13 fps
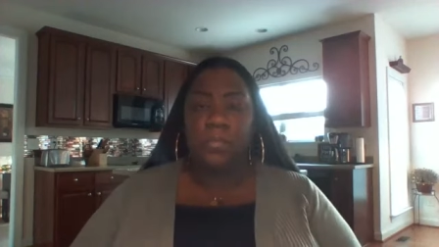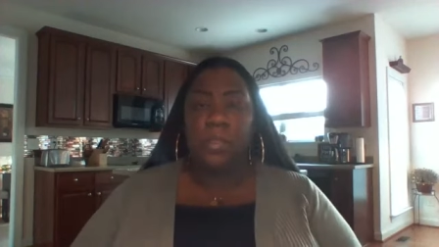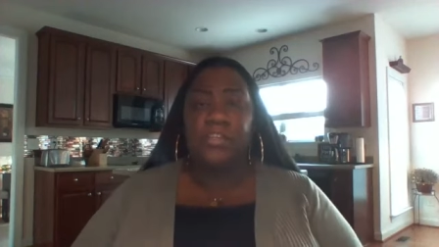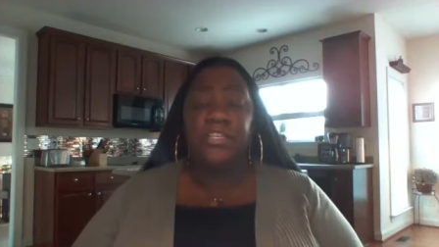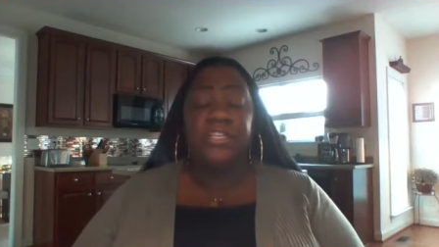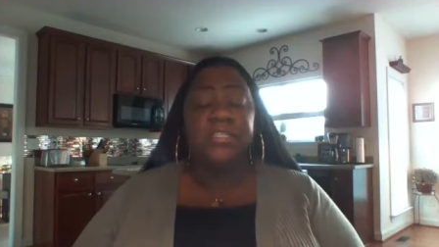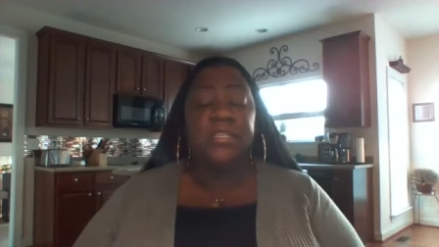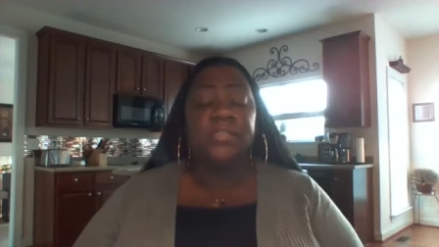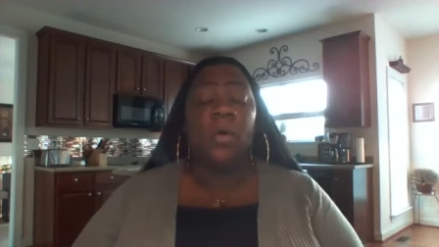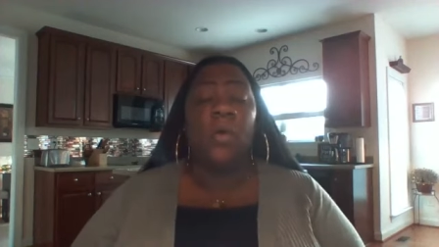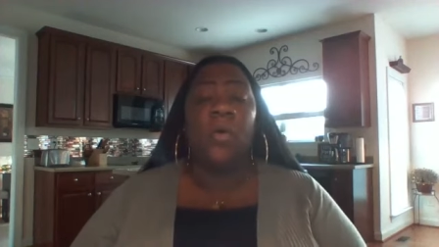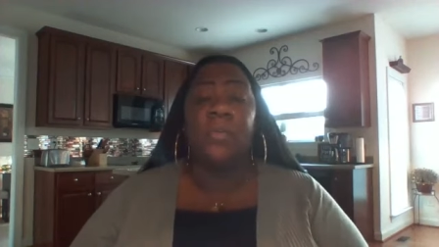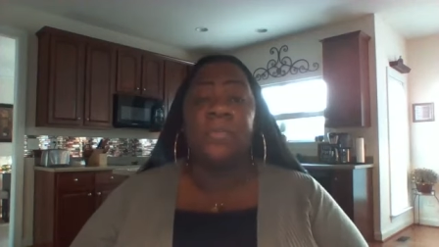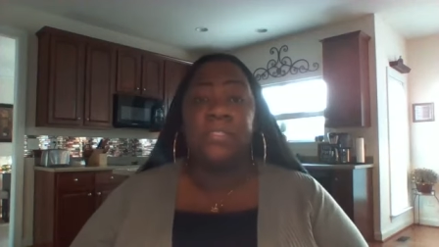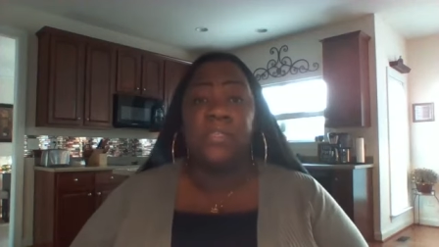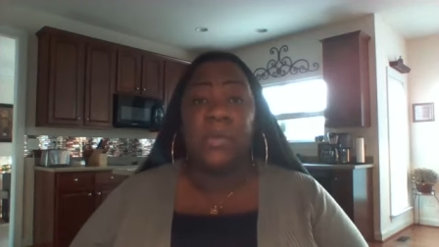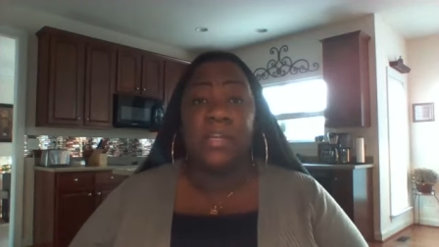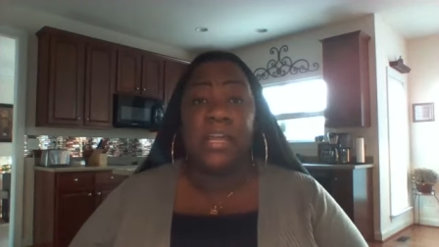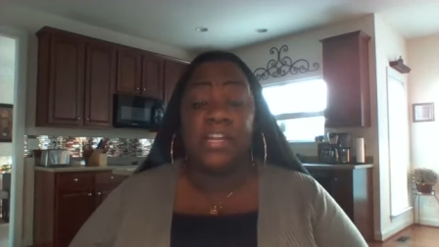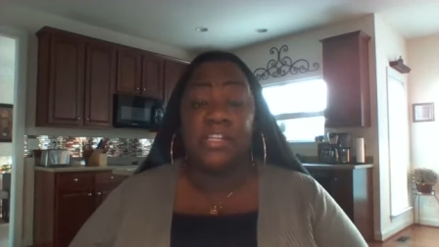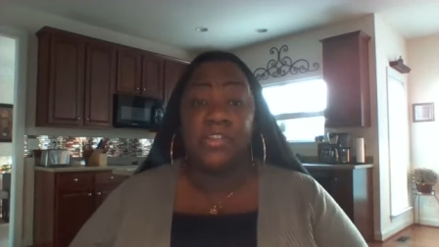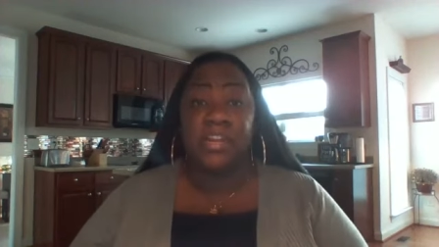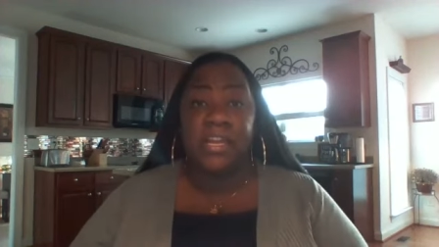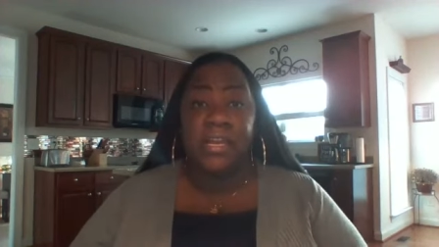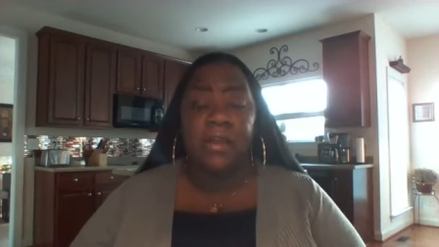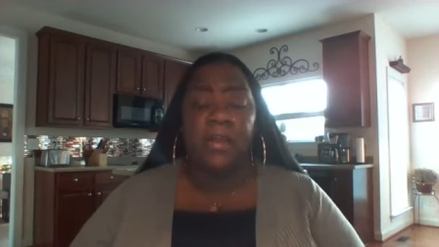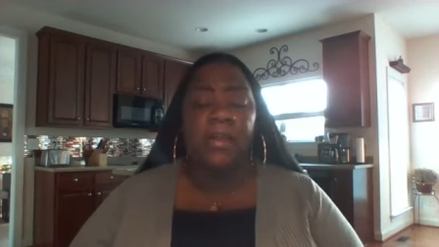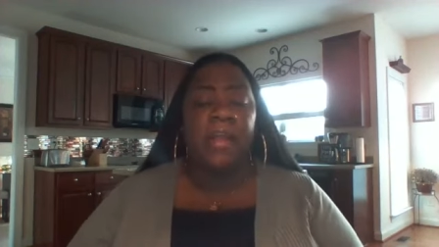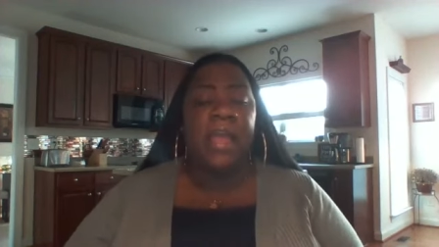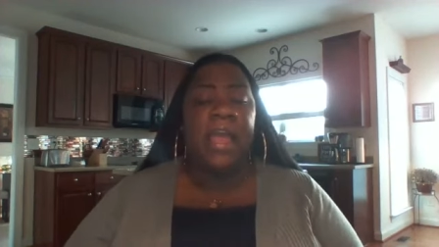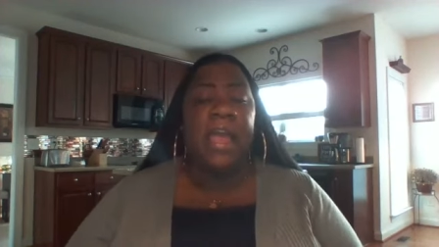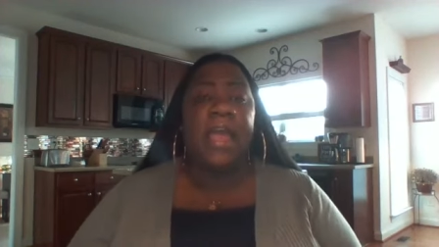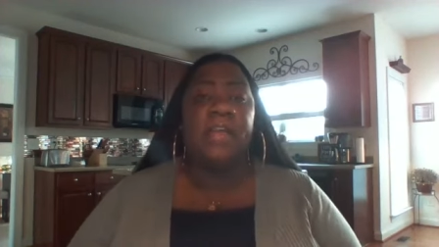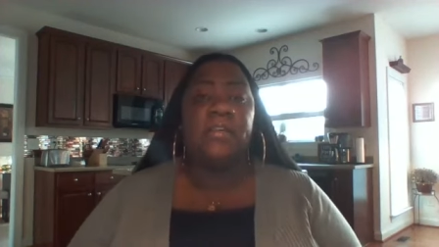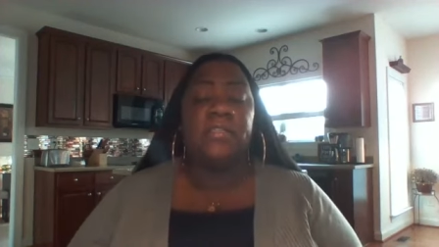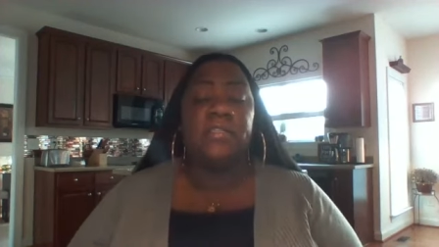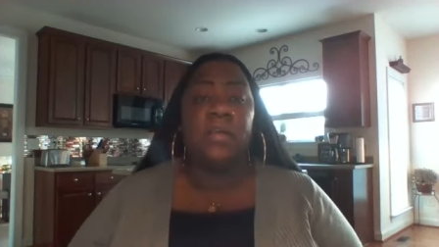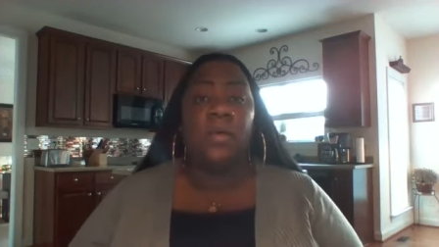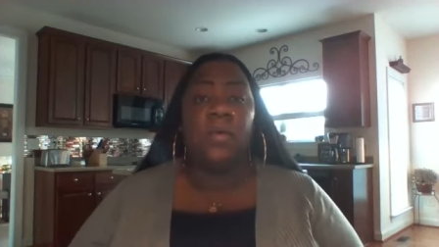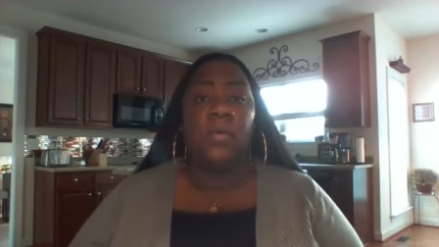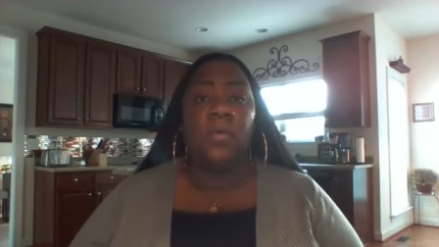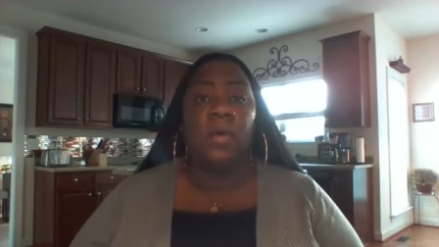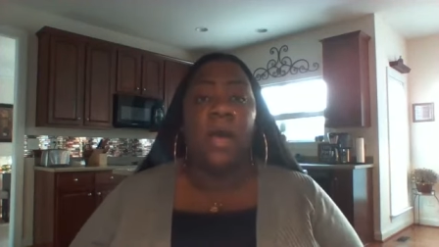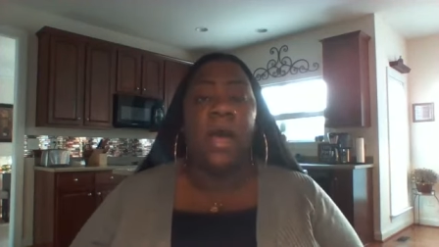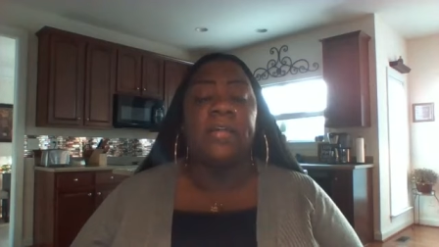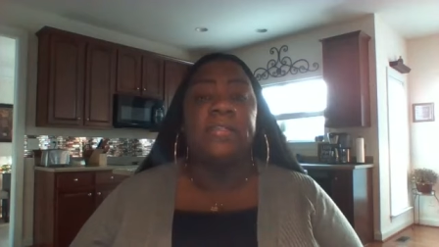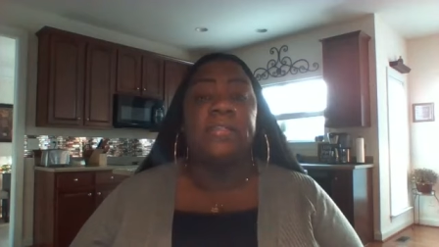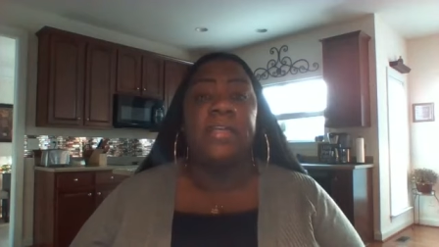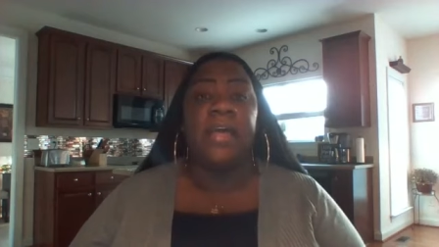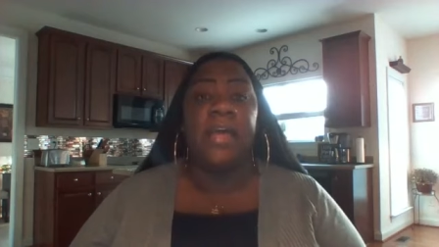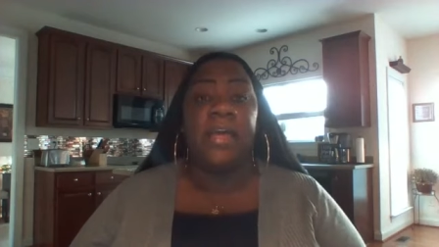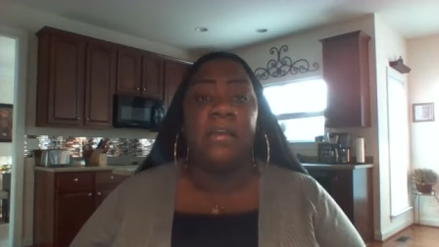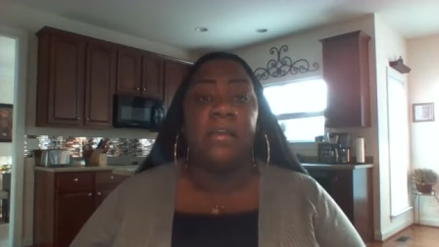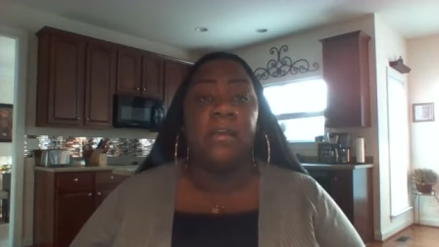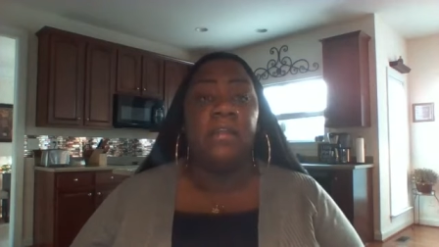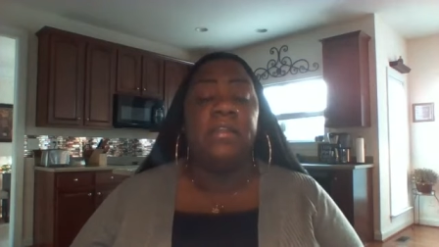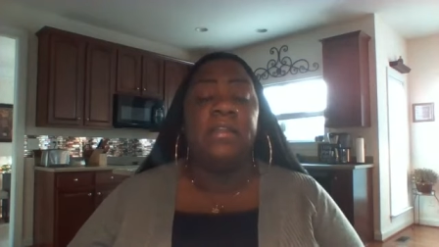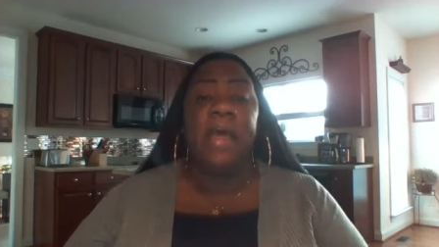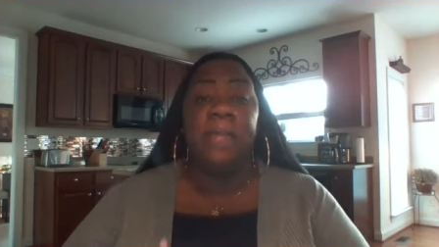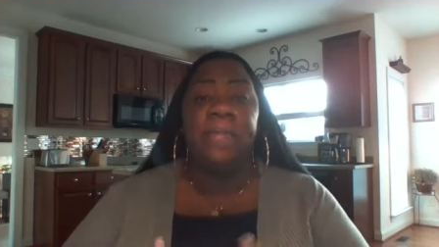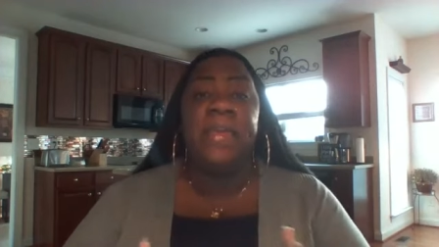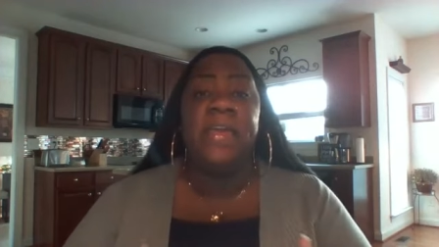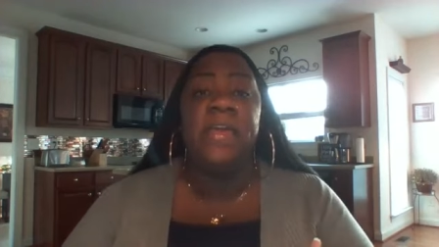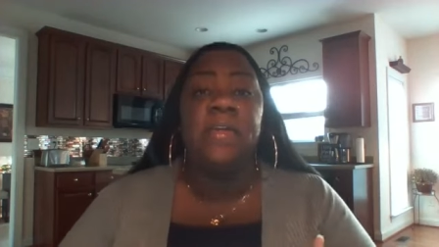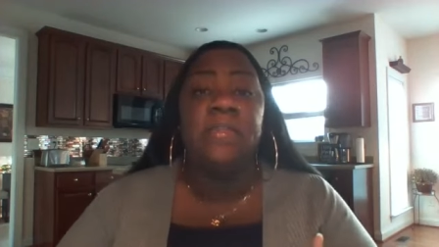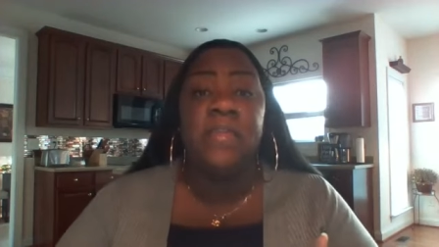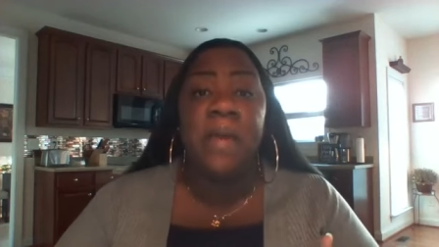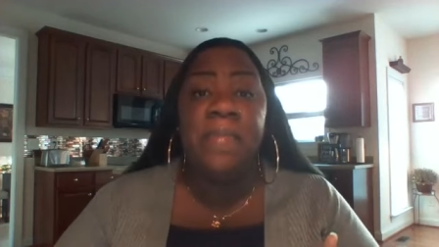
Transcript: And she says, oh, I'm so glad you're here. And so I said, let me